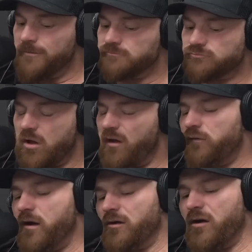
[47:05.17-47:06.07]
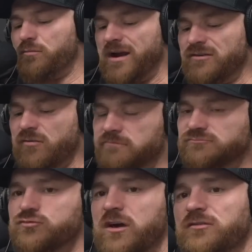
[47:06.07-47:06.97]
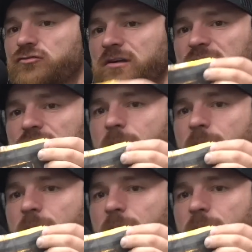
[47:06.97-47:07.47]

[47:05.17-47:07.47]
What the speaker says: Oh, fuck off, Branch. Try this.